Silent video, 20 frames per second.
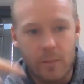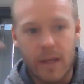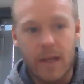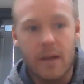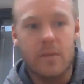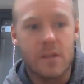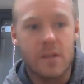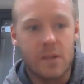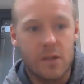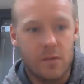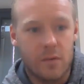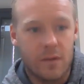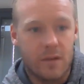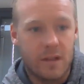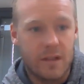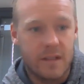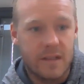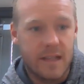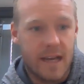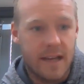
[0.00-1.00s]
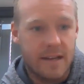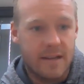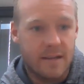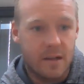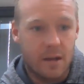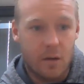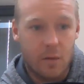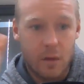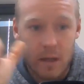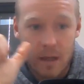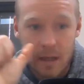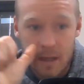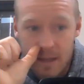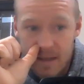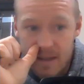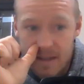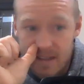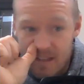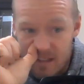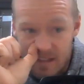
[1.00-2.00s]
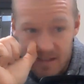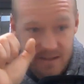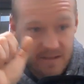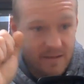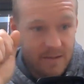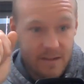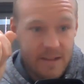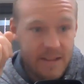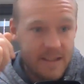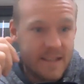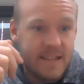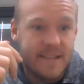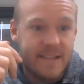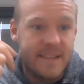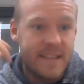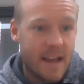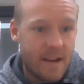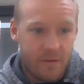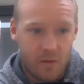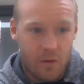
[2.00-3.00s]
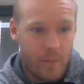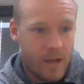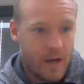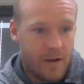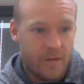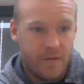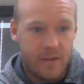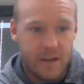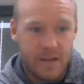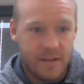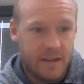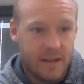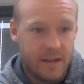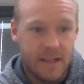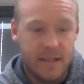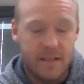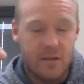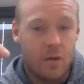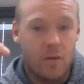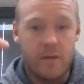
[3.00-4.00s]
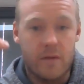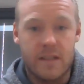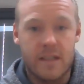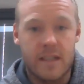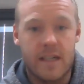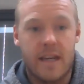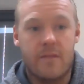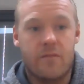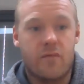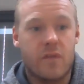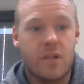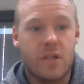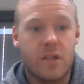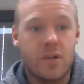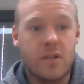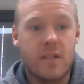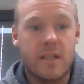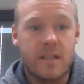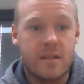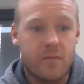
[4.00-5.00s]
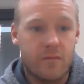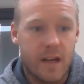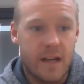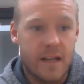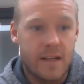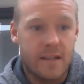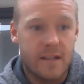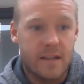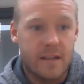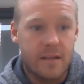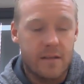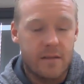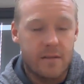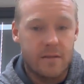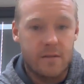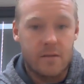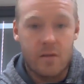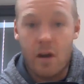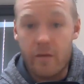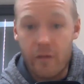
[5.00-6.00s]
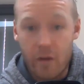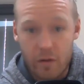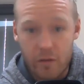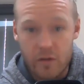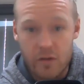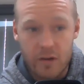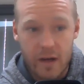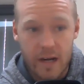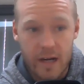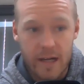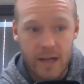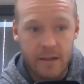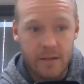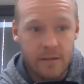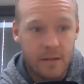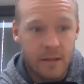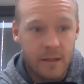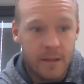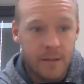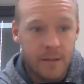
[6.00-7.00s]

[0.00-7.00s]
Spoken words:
be able to do another set. So there's several benefits to this. So obviously it reduces the risk of overtraining,